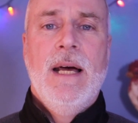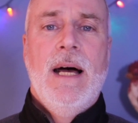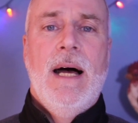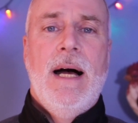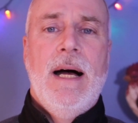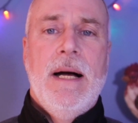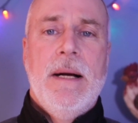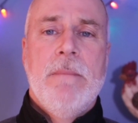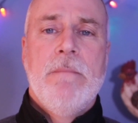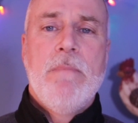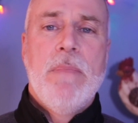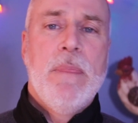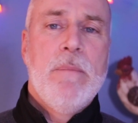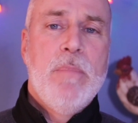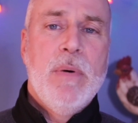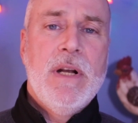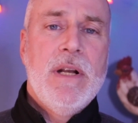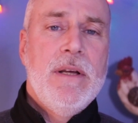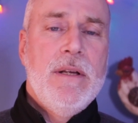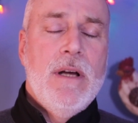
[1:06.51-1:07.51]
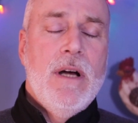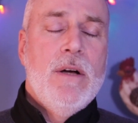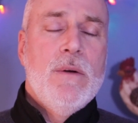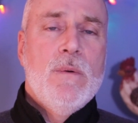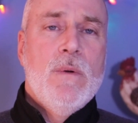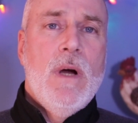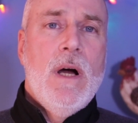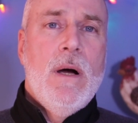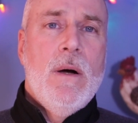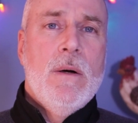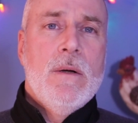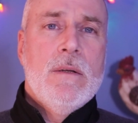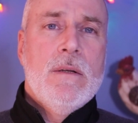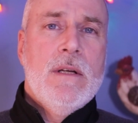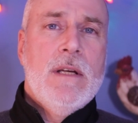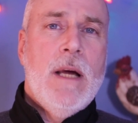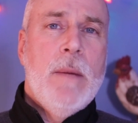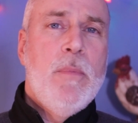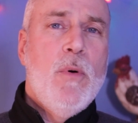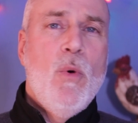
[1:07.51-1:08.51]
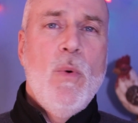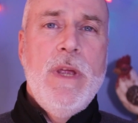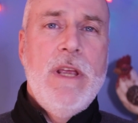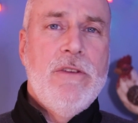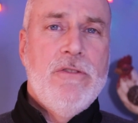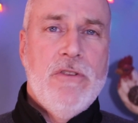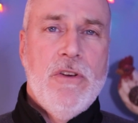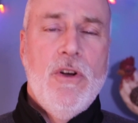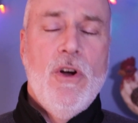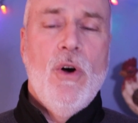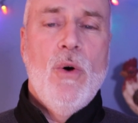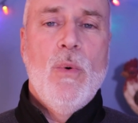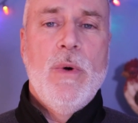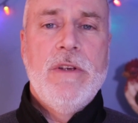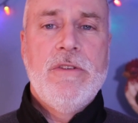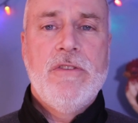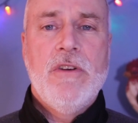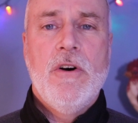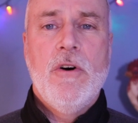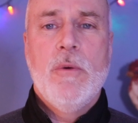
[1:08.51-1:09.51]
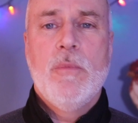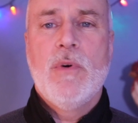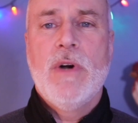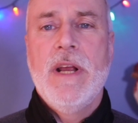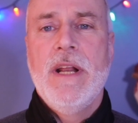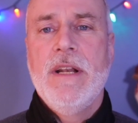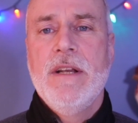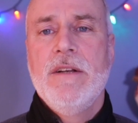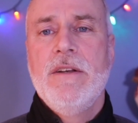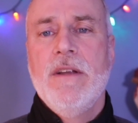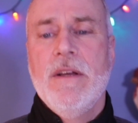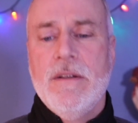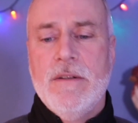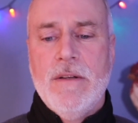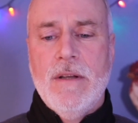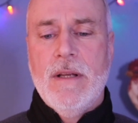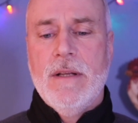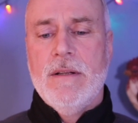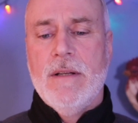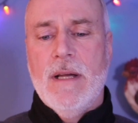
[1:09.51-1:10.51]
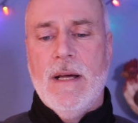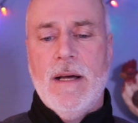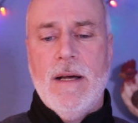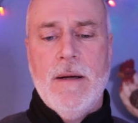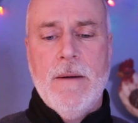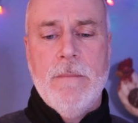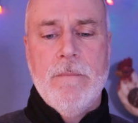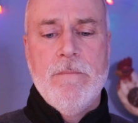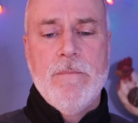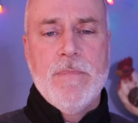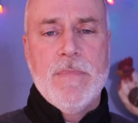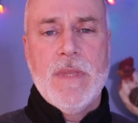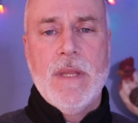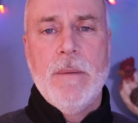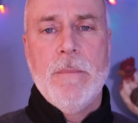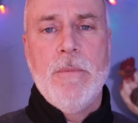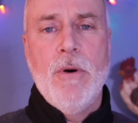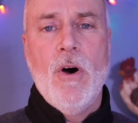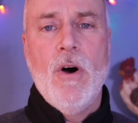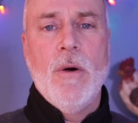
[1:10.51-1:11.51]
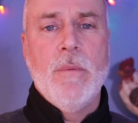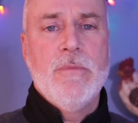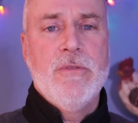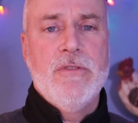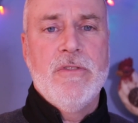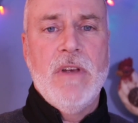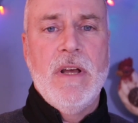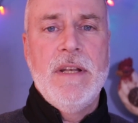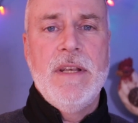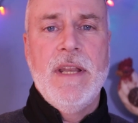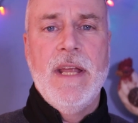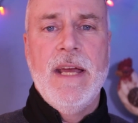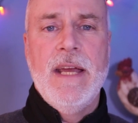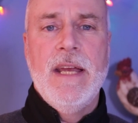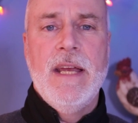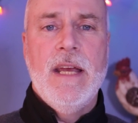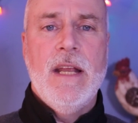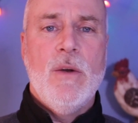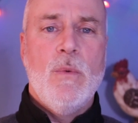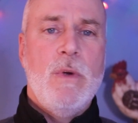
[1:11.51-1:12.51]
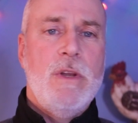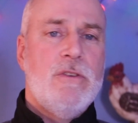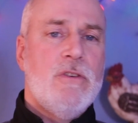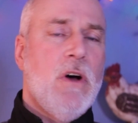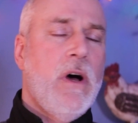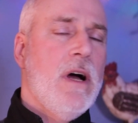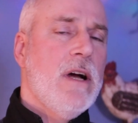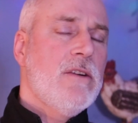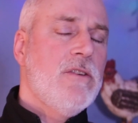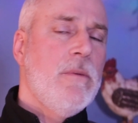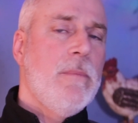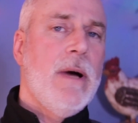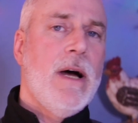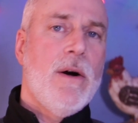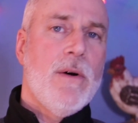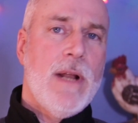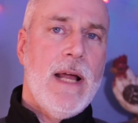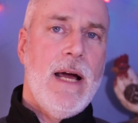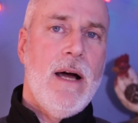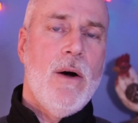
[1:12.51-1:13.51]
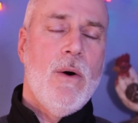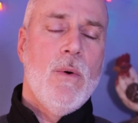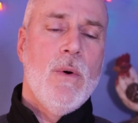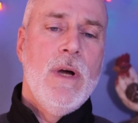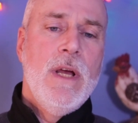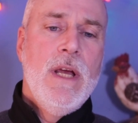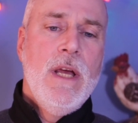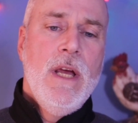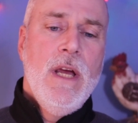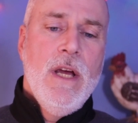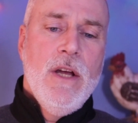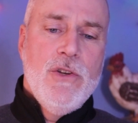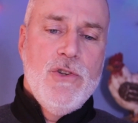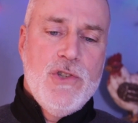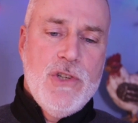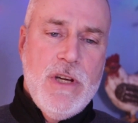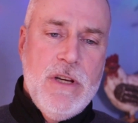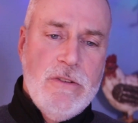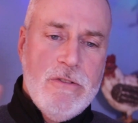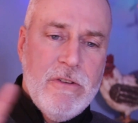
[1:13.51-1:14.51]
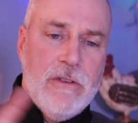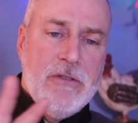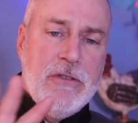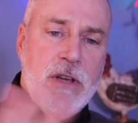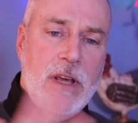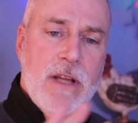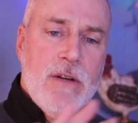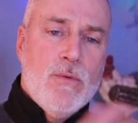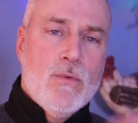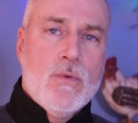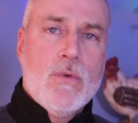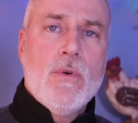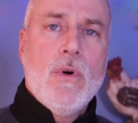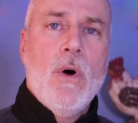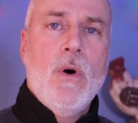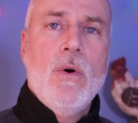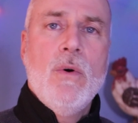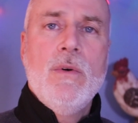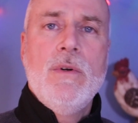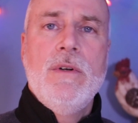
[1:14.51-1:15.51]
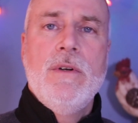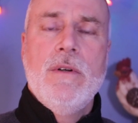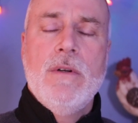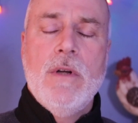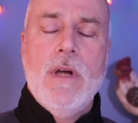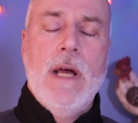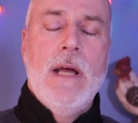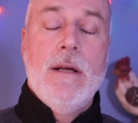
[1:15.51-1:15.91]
But a couple weeks ago, we celebrated Palm Sunday, and we talked about how Jesus had ridden